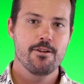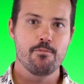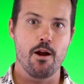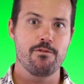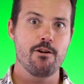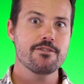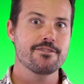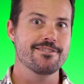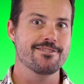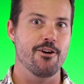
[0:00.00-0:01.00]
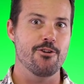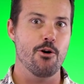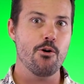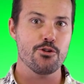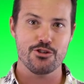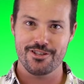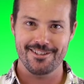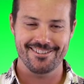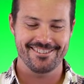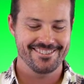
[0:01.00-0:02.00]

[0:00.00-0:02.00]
My voice has gone hoarse.